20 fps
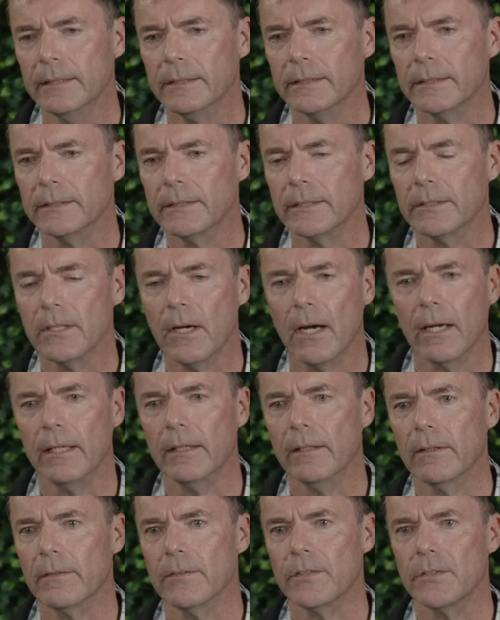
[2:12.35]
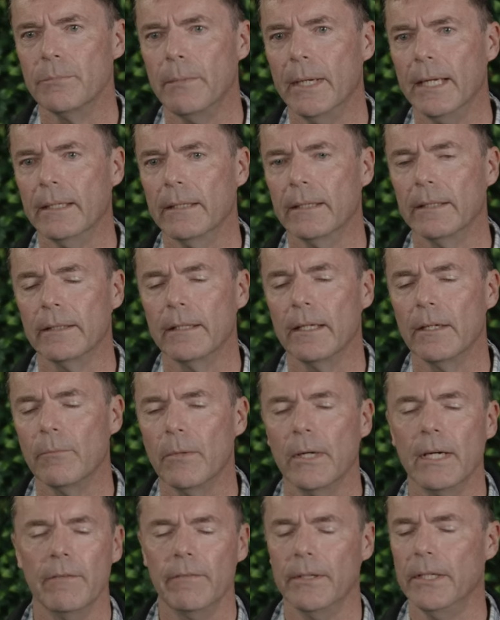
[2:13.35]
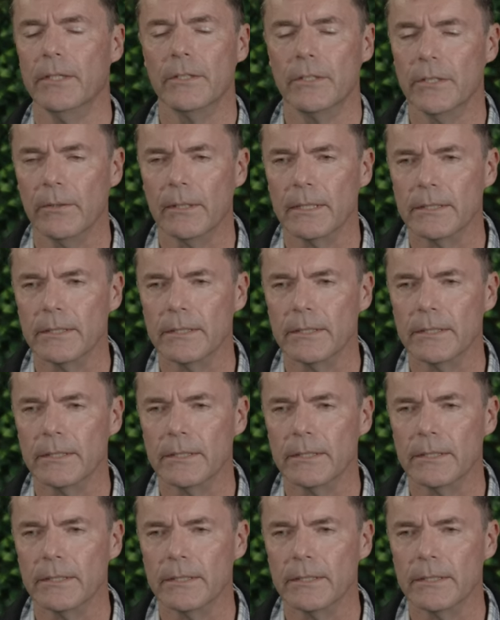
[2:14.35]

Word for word: just a tiny little speck and, and whatever you do